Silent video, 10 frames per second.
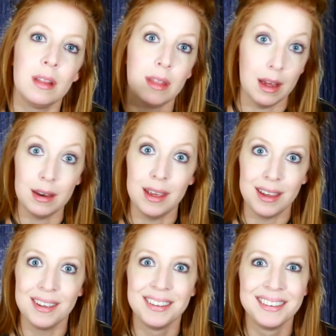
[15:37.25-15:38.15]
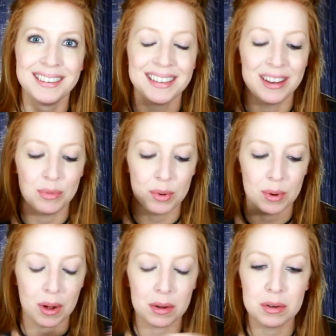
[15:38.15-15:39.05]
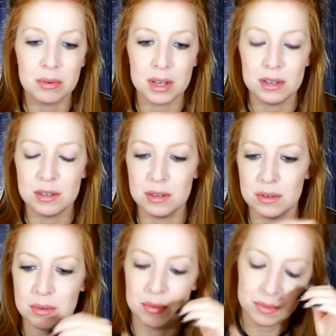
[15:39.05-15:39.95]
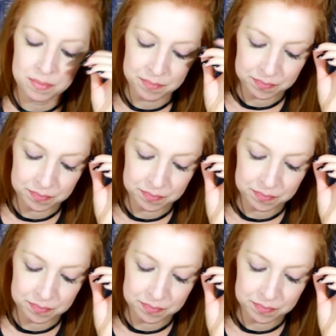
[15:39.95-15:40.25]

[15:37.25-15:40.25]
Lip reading: that day. And we were all going to